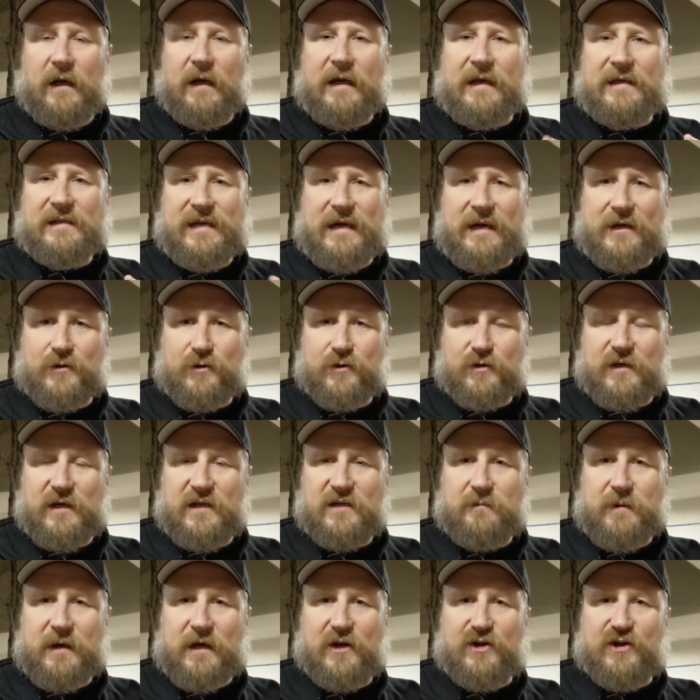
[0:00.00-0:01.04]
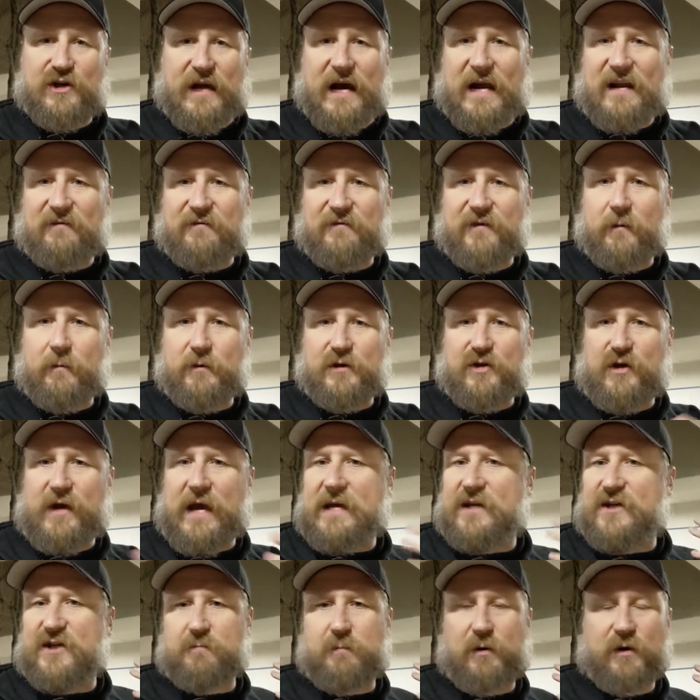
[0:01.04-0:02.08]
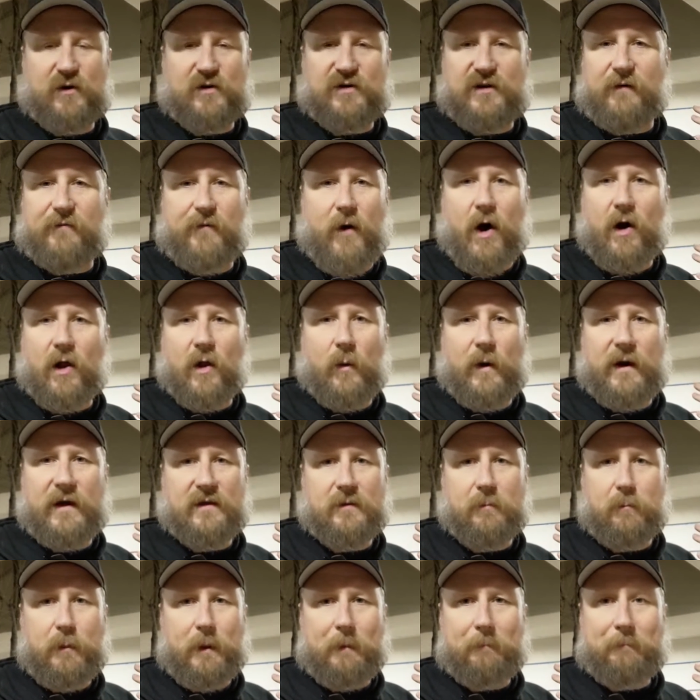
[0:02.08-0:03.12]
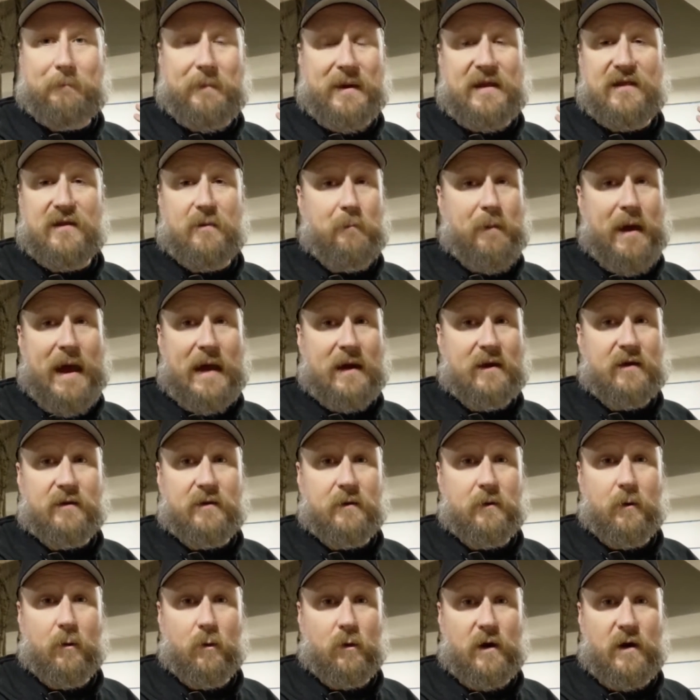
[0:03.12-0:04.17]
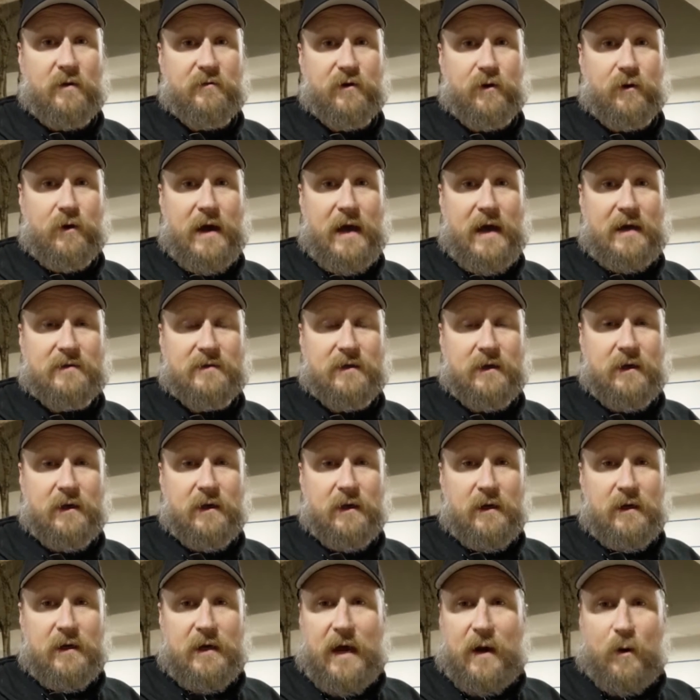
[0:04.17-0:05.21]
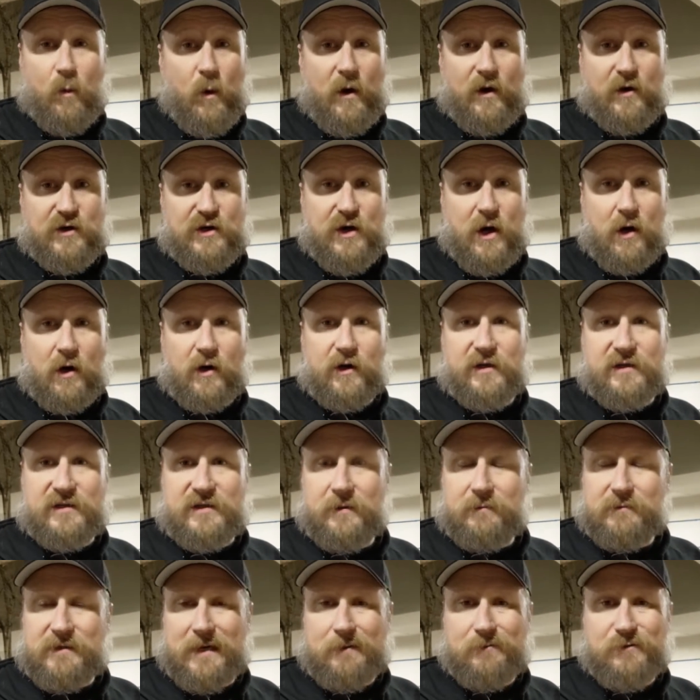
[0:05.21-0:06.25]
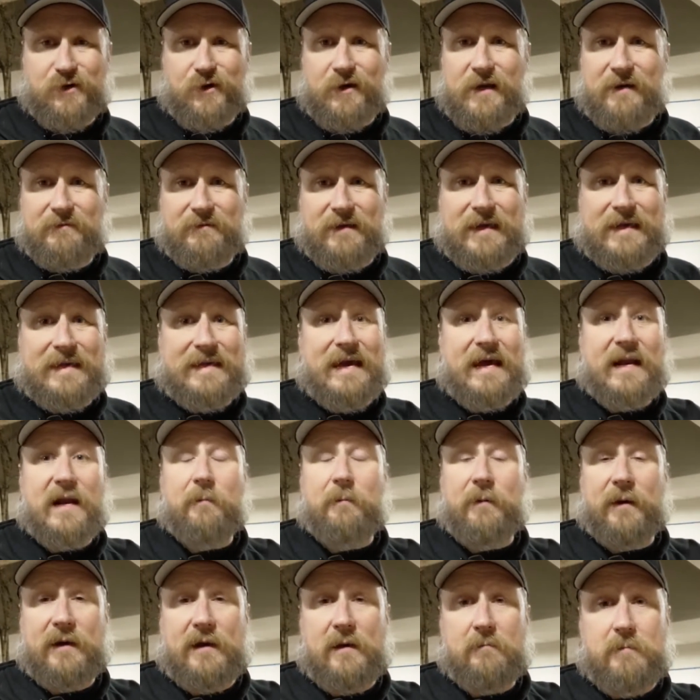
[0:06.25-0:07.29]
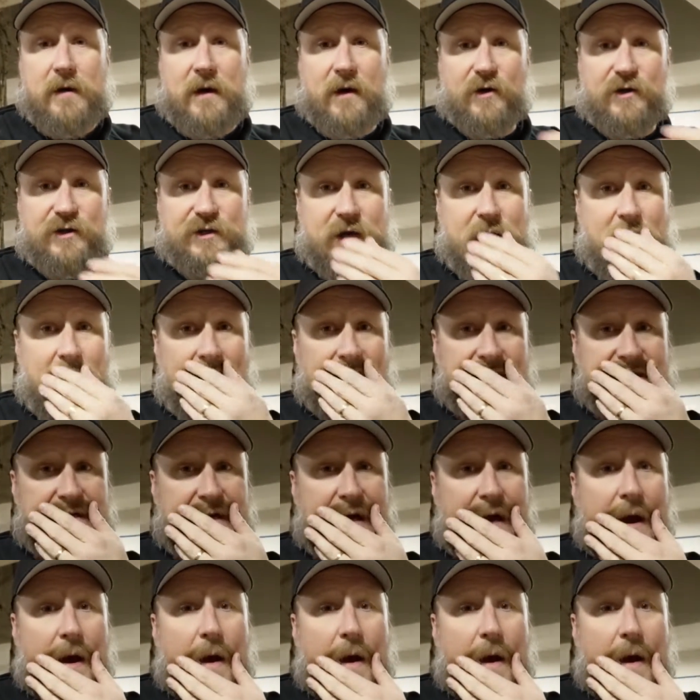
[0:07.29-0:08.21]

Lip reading: It's interesting because you got to film, but you can't just put yourself all the way in the back of wherever you're at and wear dark, because sometimes you're gonna have to get up and get better shots.